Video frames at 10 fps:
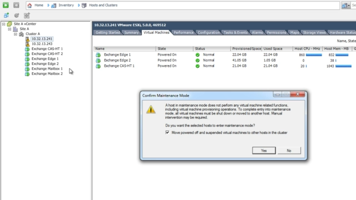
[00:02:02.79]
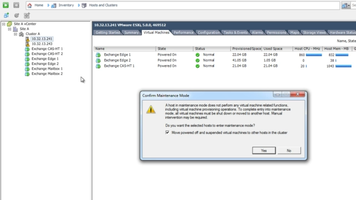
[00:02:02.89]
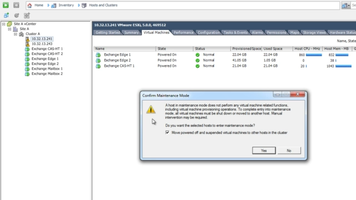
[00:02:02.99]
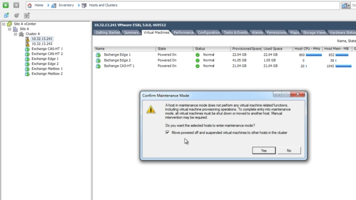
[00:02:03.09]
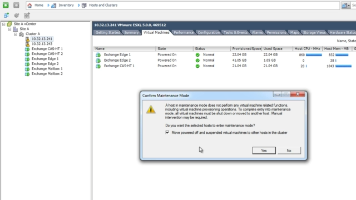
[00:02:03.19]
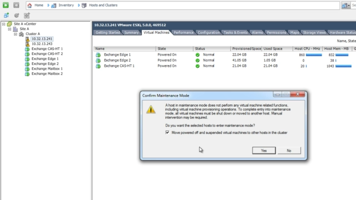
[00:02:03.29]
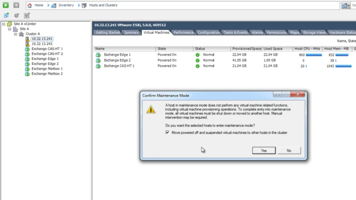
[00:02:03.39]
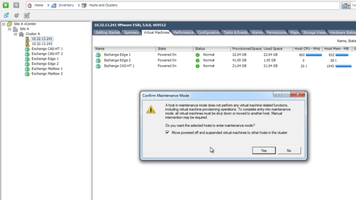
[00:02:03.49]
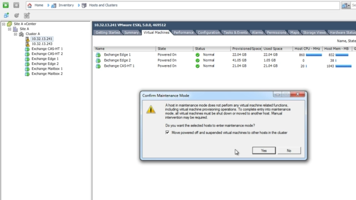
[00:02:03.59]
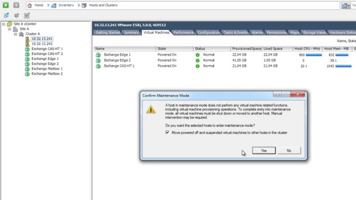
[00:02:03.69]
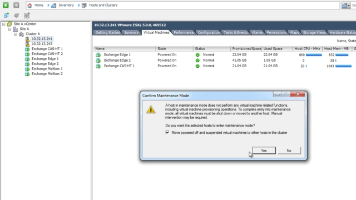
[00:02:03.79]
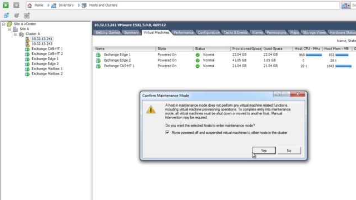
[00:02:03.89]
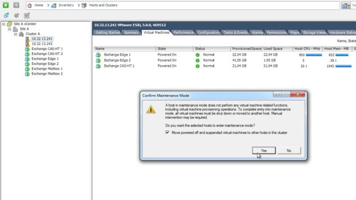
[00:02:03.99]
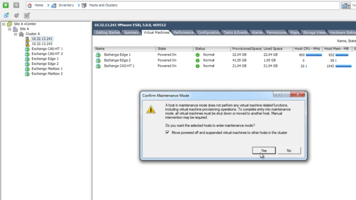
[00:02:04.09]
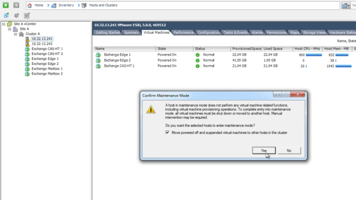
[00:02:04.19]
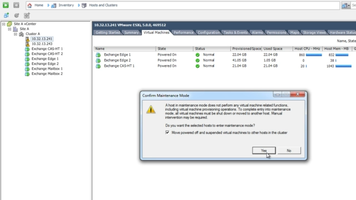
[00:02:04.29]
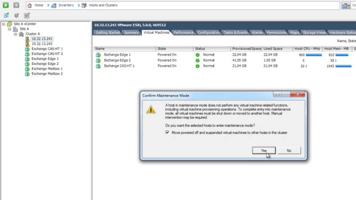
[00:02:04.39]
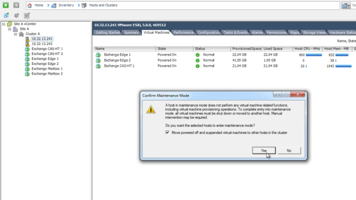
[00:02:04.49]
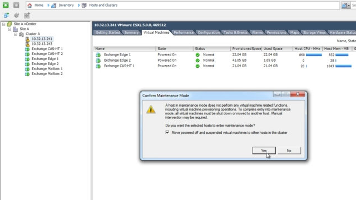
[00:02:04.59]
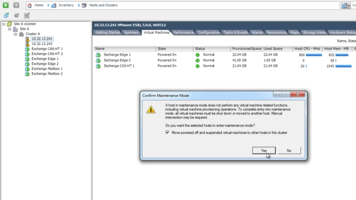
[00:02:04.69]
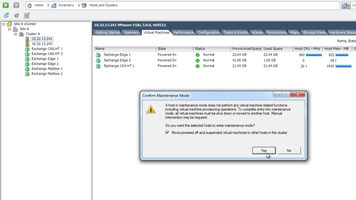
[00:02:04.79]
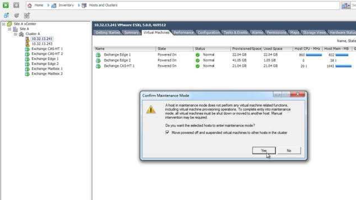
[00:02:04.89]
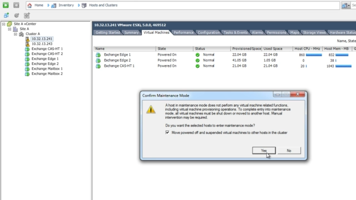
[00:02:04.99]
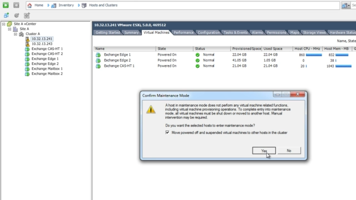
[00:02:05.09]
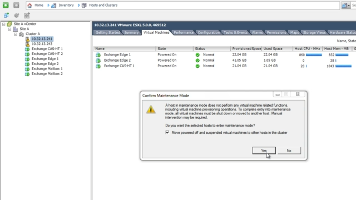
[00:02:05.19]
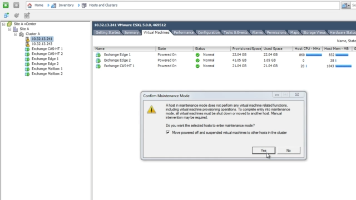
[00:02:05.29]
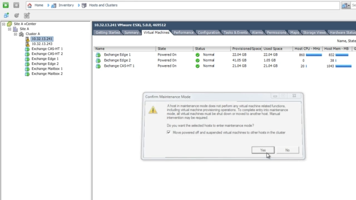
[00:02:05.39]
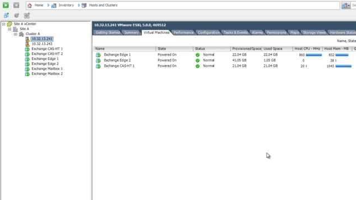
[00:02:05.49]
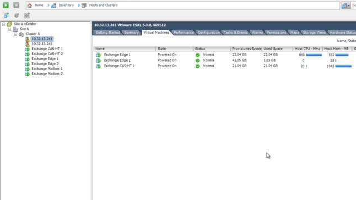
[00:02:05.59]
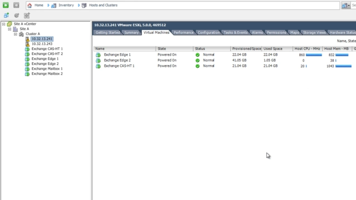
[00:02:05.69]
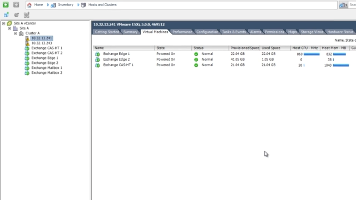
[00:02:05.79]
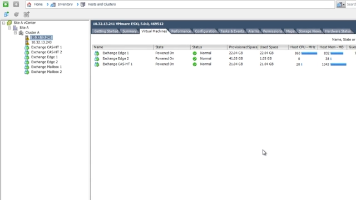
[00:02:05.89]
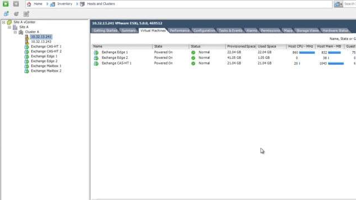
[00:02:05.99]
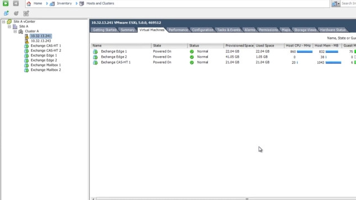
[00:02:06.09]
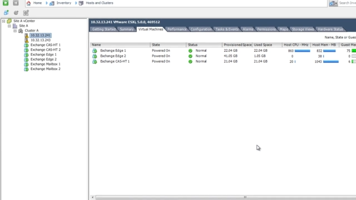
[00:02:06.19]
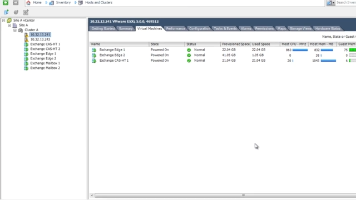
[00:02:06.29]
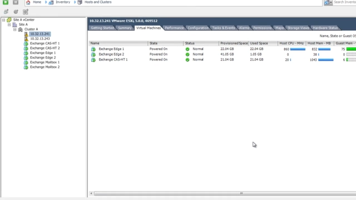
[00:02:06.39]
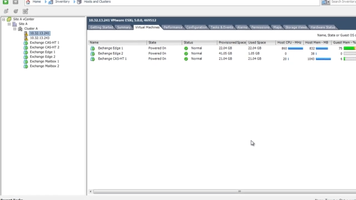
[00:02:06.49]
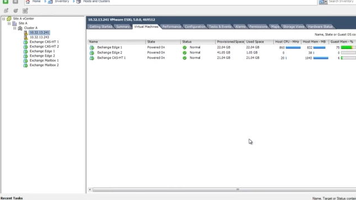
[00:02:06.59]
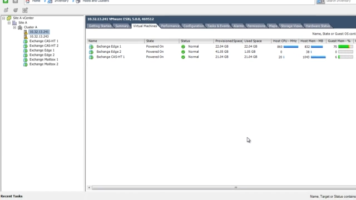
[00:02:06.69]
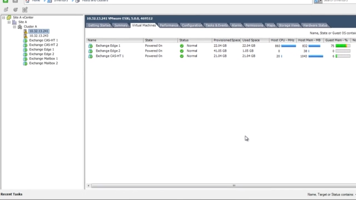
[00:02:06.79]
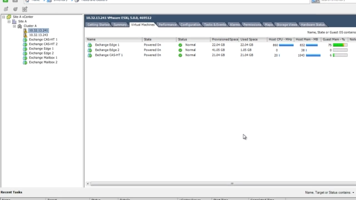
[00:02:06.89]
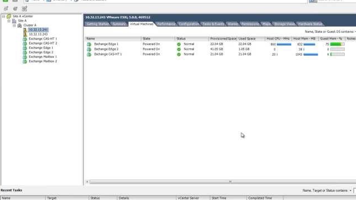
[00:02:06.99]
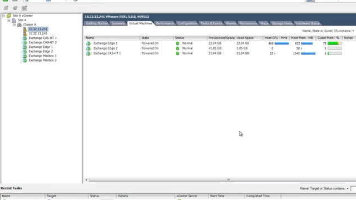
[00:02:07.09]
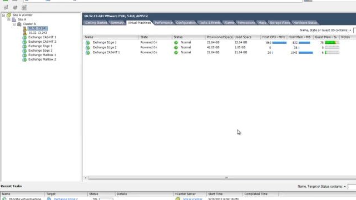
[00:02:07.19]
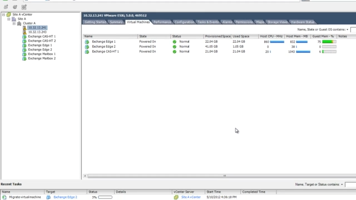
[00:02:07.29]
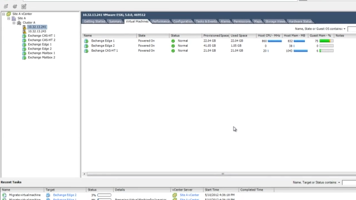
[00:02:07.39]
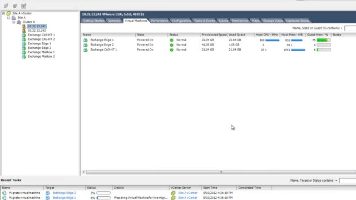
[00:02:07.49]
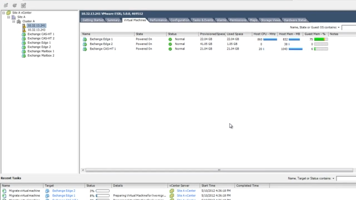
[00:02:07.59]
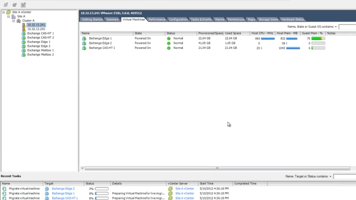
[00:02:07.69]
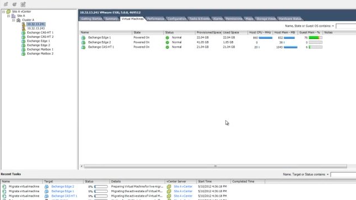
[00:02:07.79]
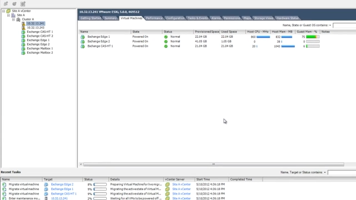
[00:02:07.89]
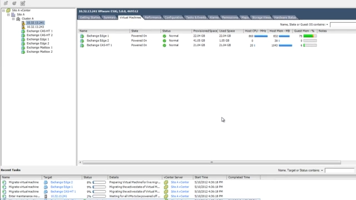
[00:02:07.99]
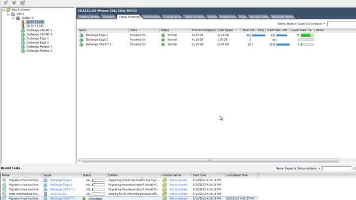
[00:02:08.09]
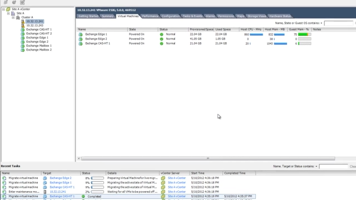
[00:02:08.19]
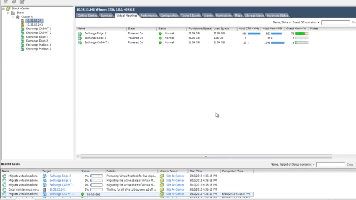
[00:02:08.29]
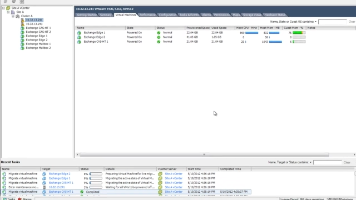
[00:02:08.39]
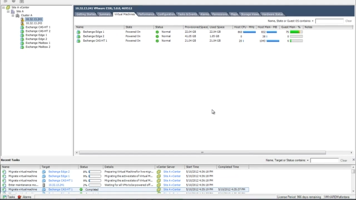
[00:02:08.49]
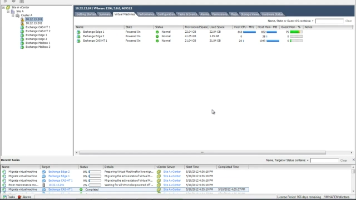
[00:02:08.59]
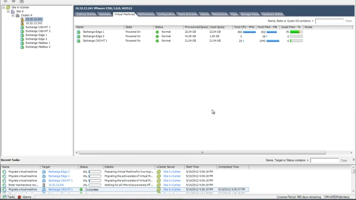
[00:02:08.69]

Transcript: No face is visible, so there are no lips to read.